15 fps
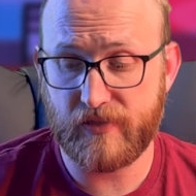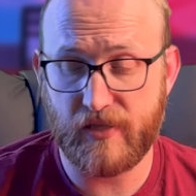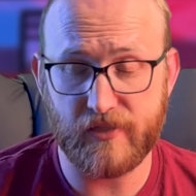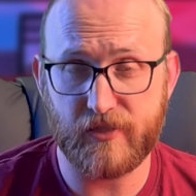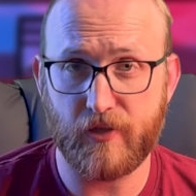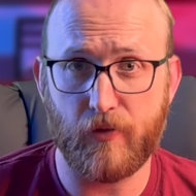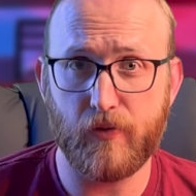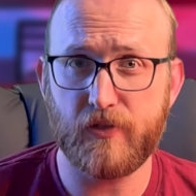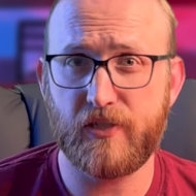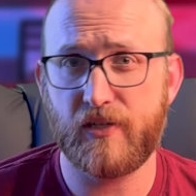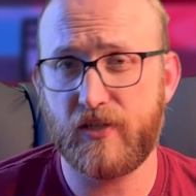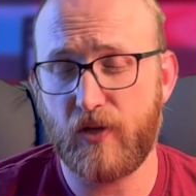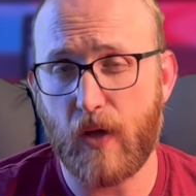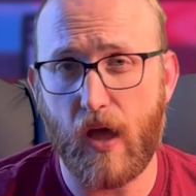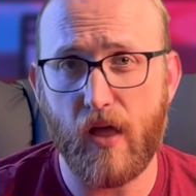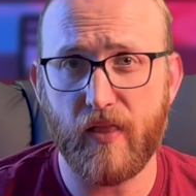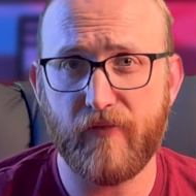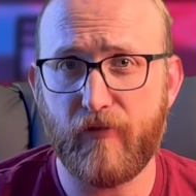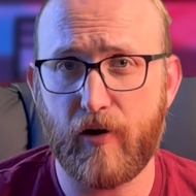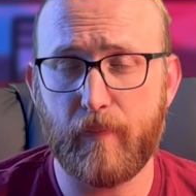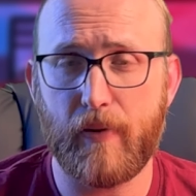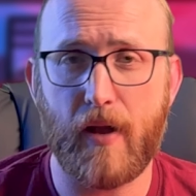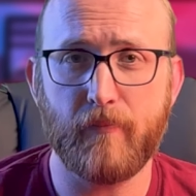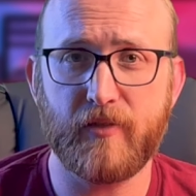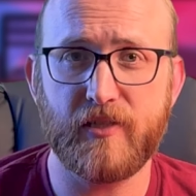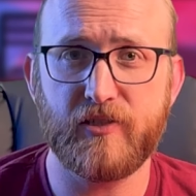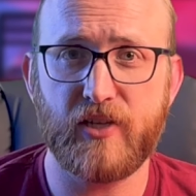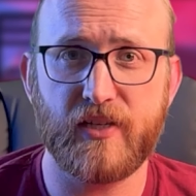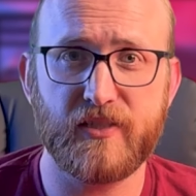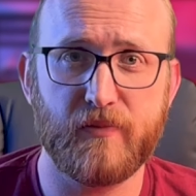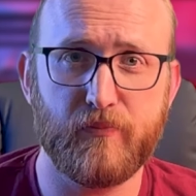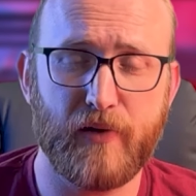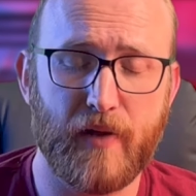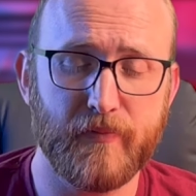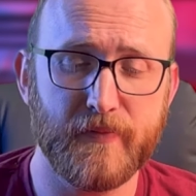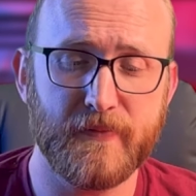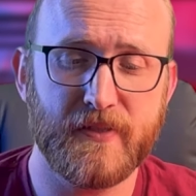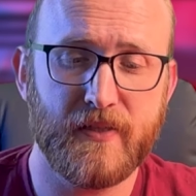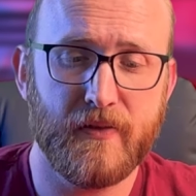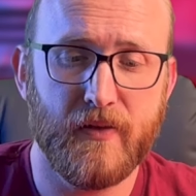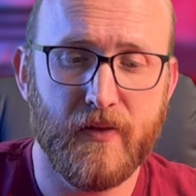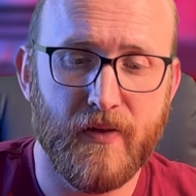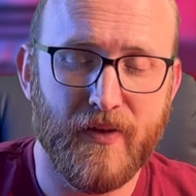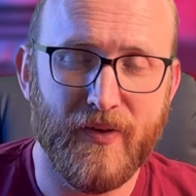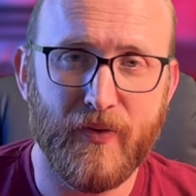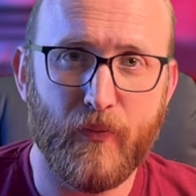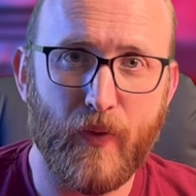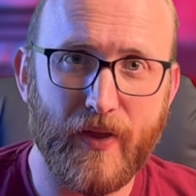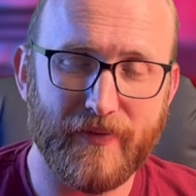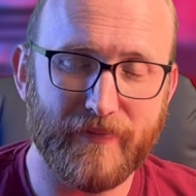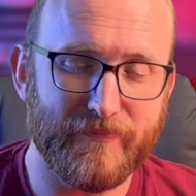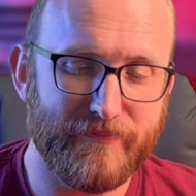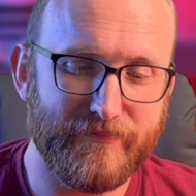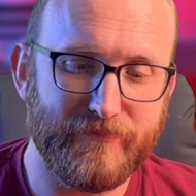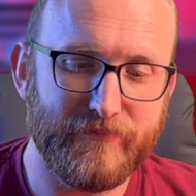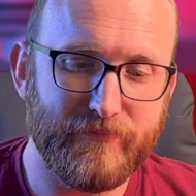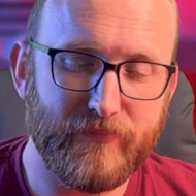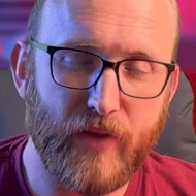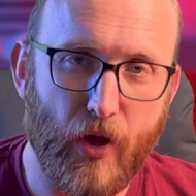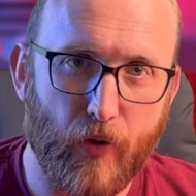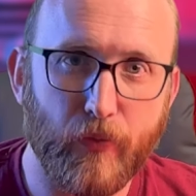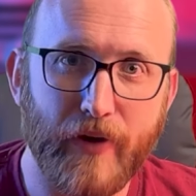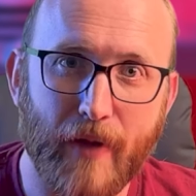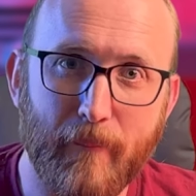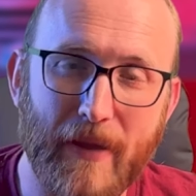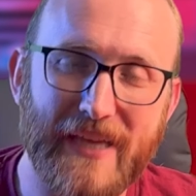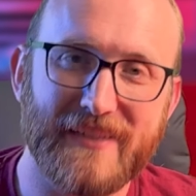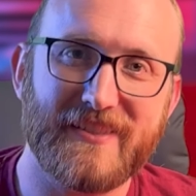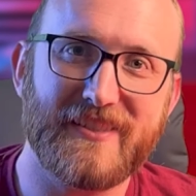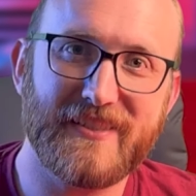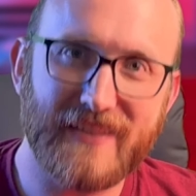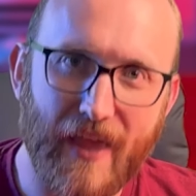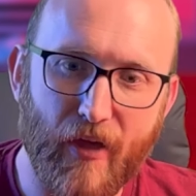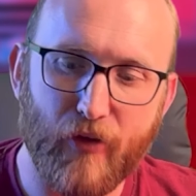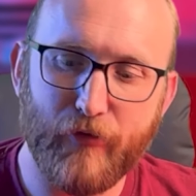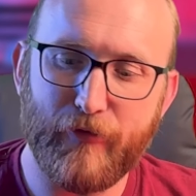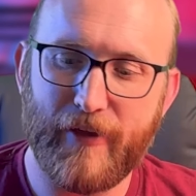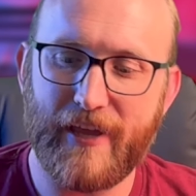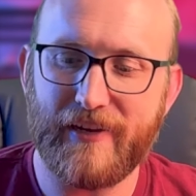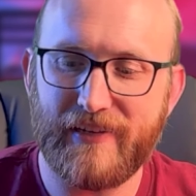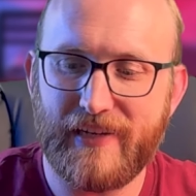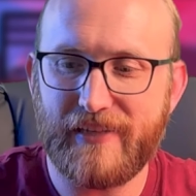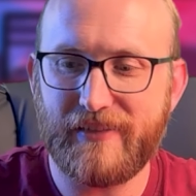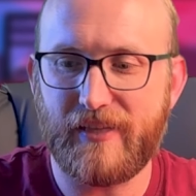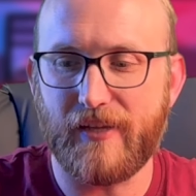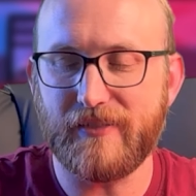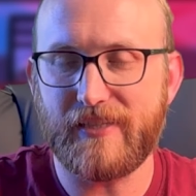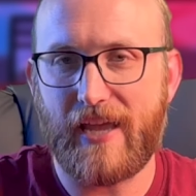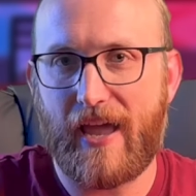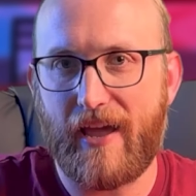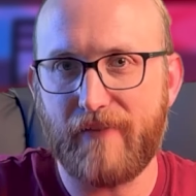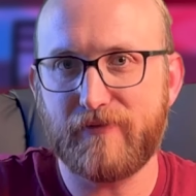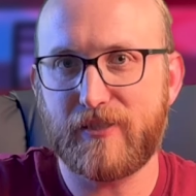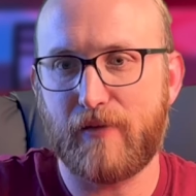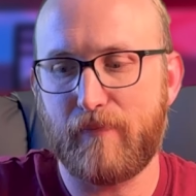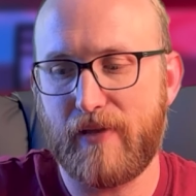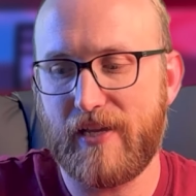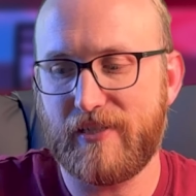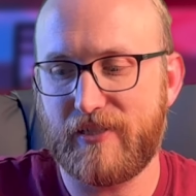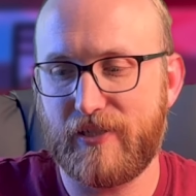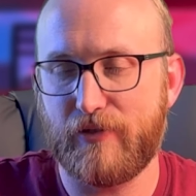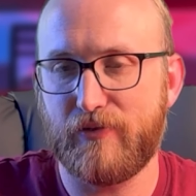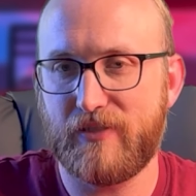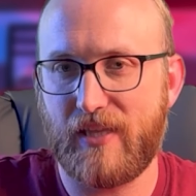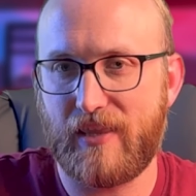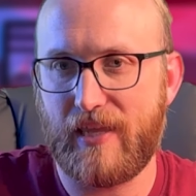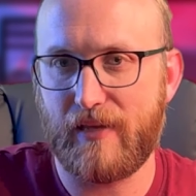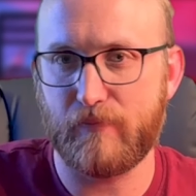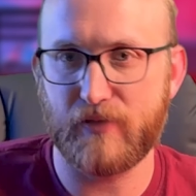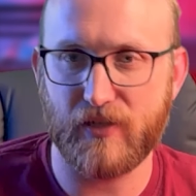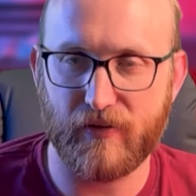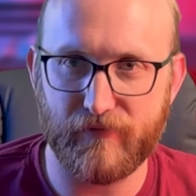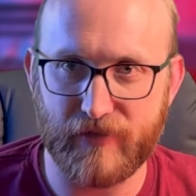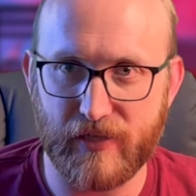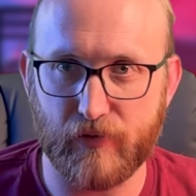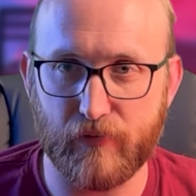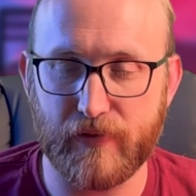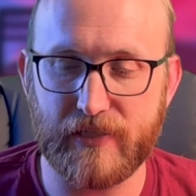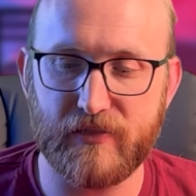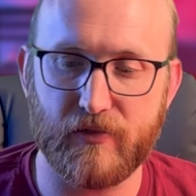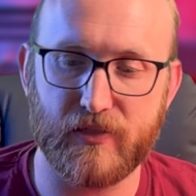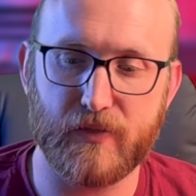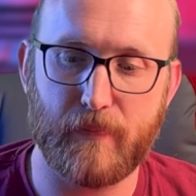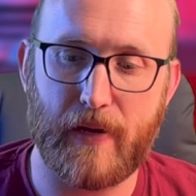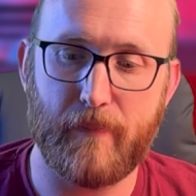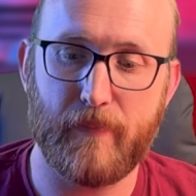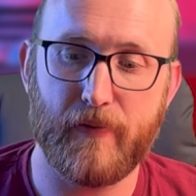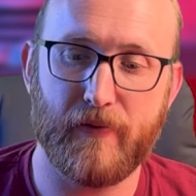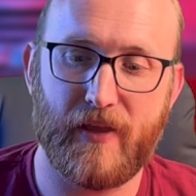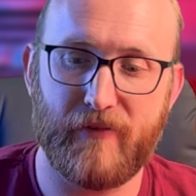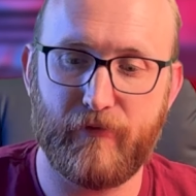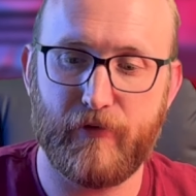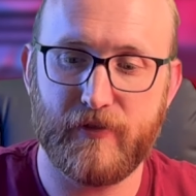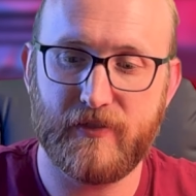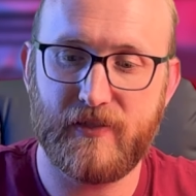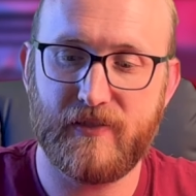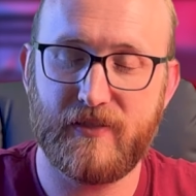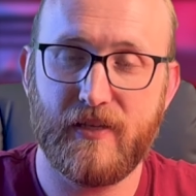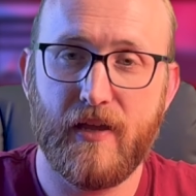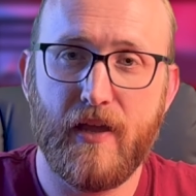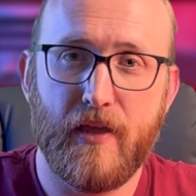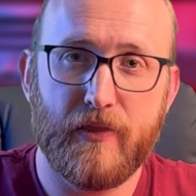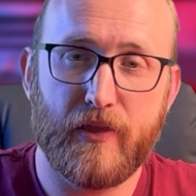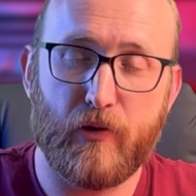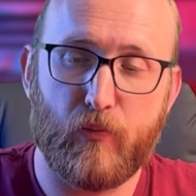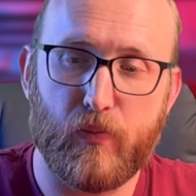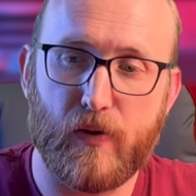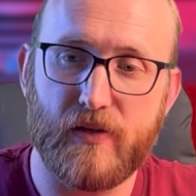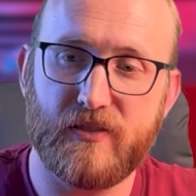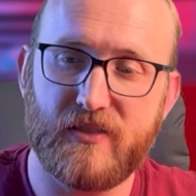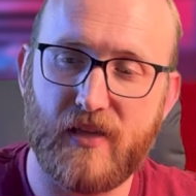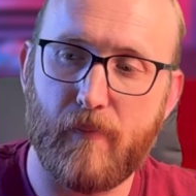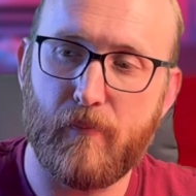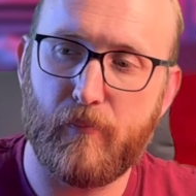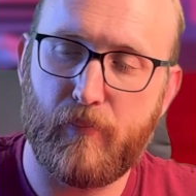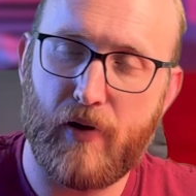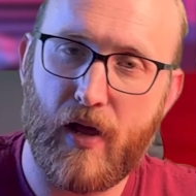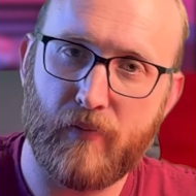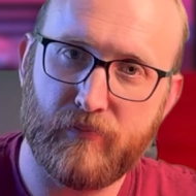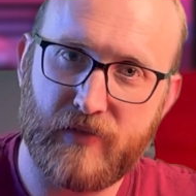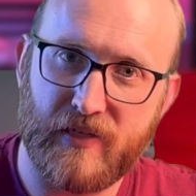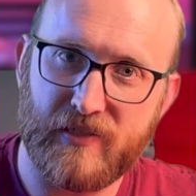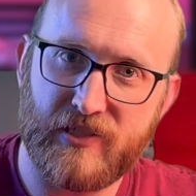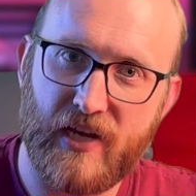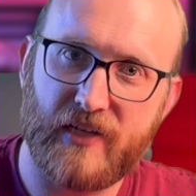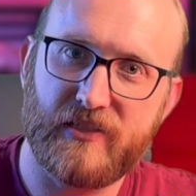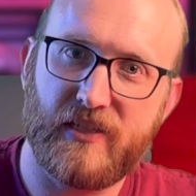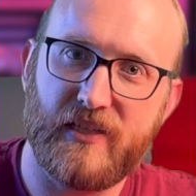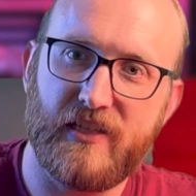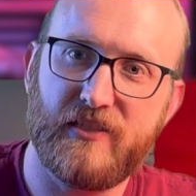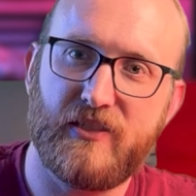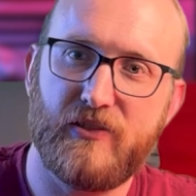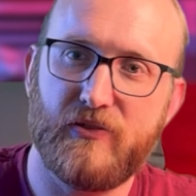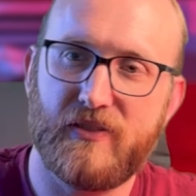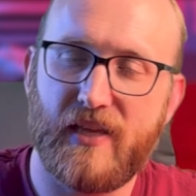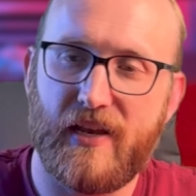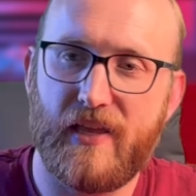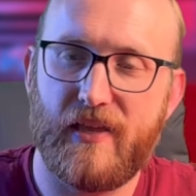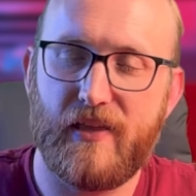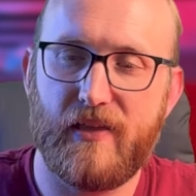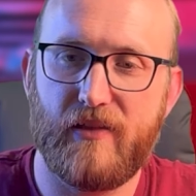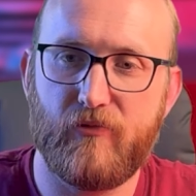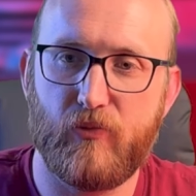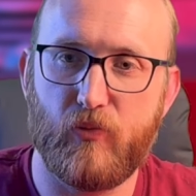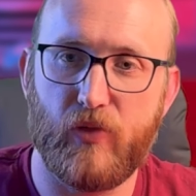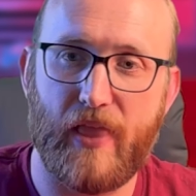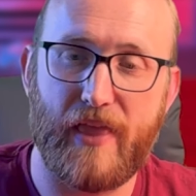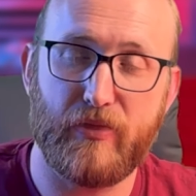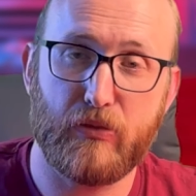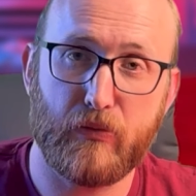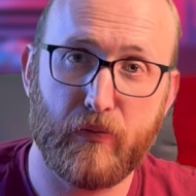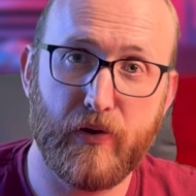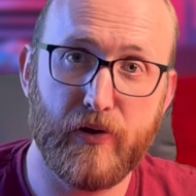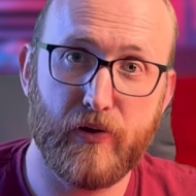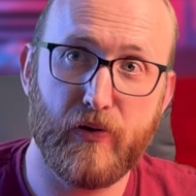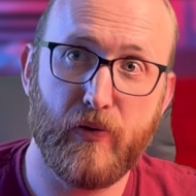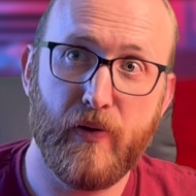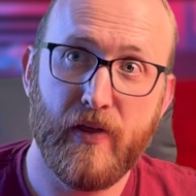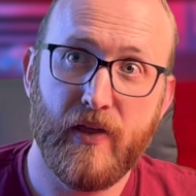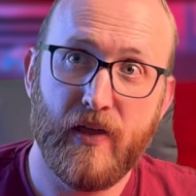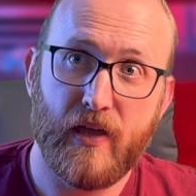the solution to all of our prompt injection problems? Well, no, not by itself, and it does have some issues that they observed in the research paper. Like, for instance, there was some prompt injection issues that it let through